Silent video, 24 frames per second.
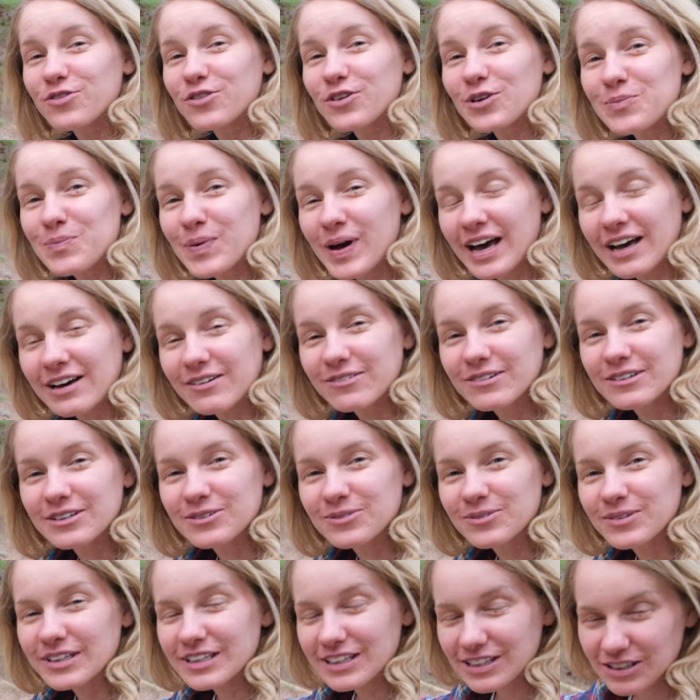for power
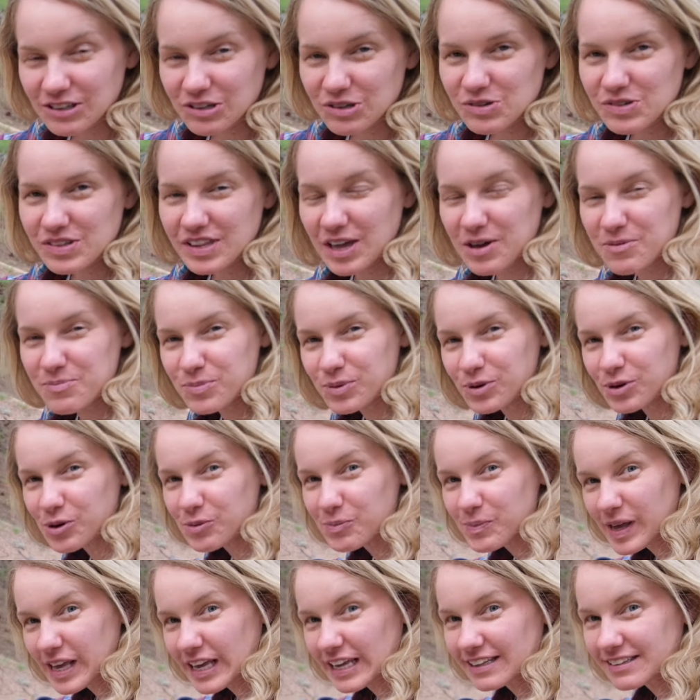we use a
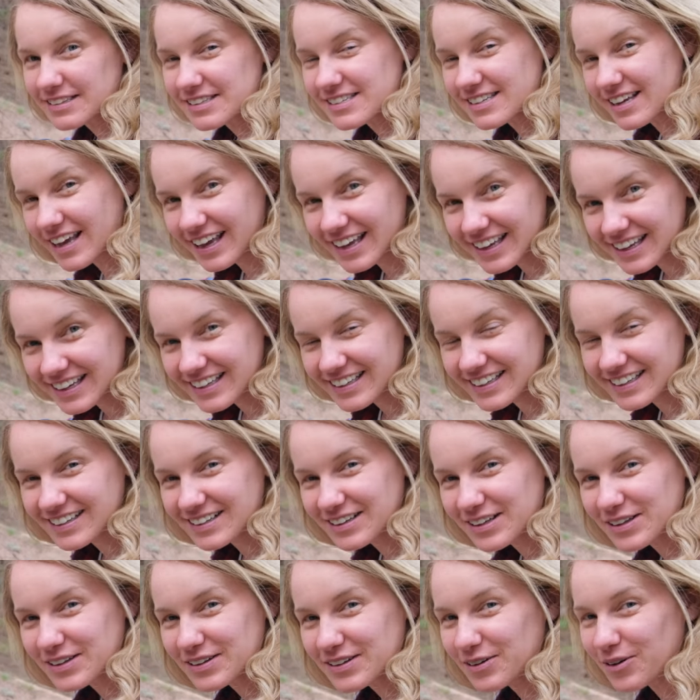propane tank
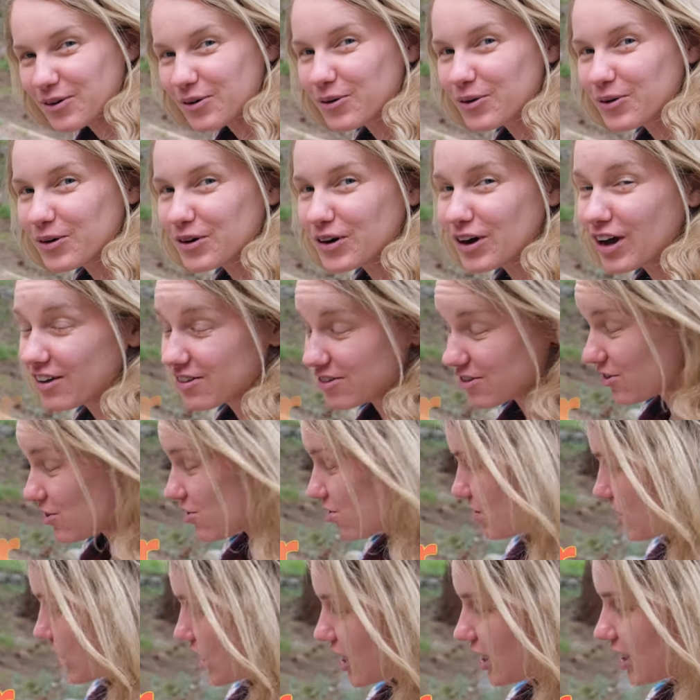or
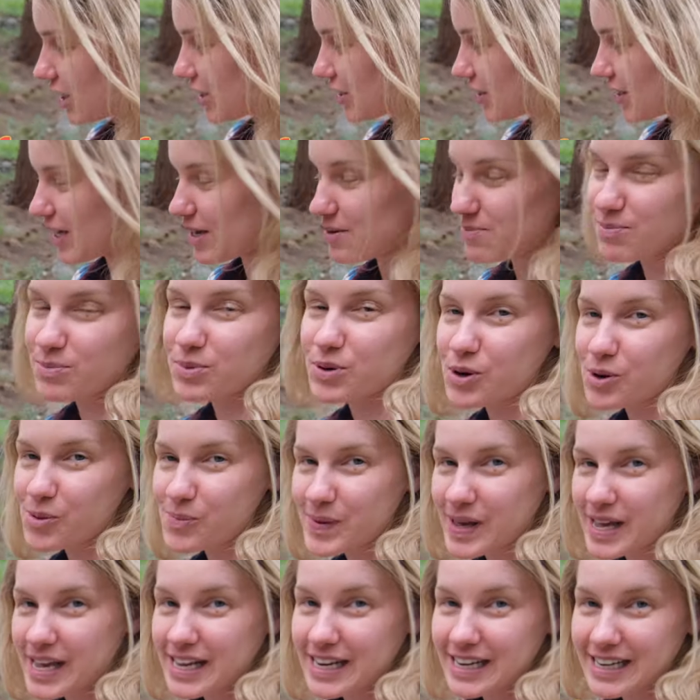also called a
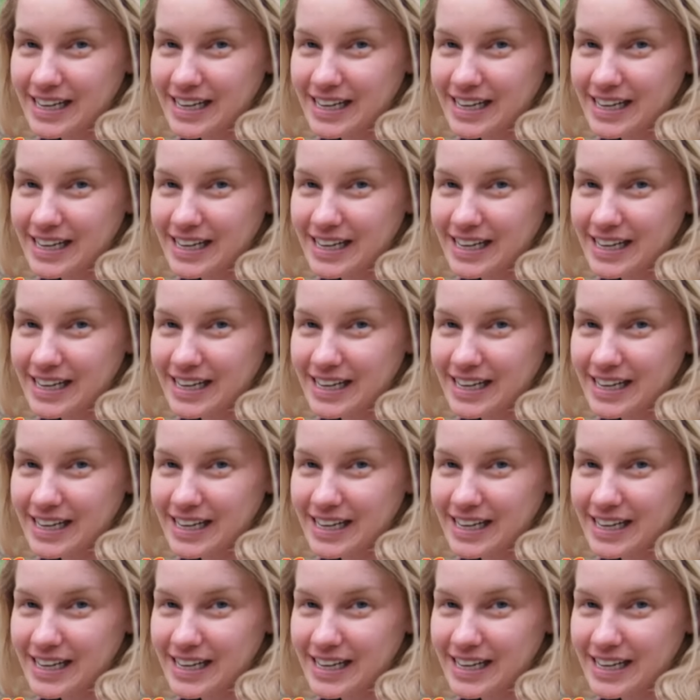propane